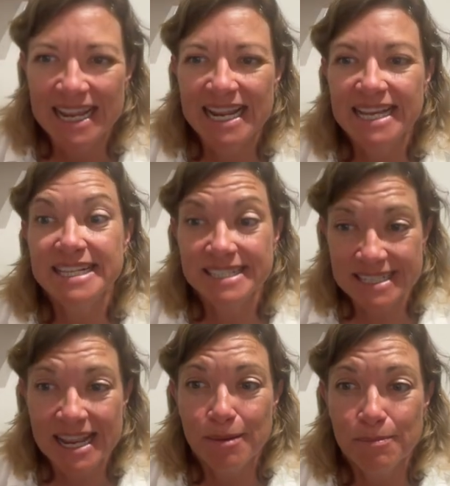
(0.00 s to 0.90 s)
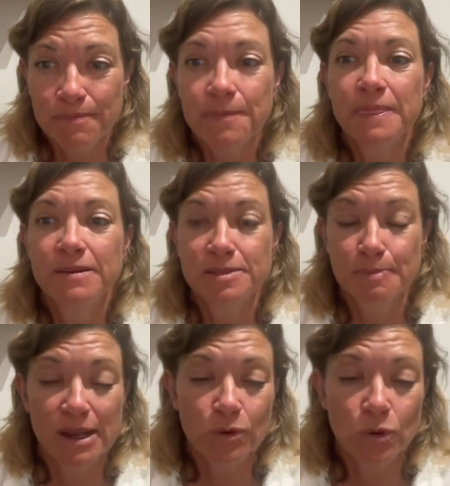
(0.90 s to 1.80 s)
in the same
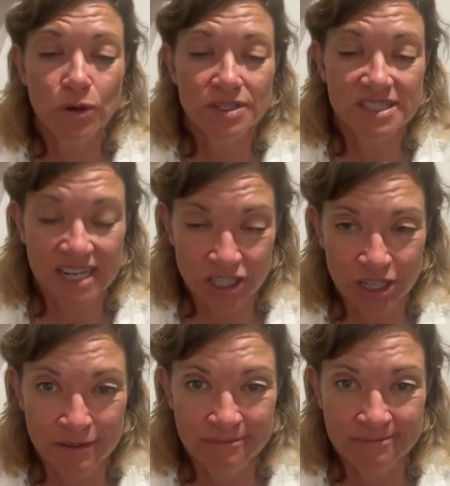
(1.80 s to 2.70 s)
spinal cord section.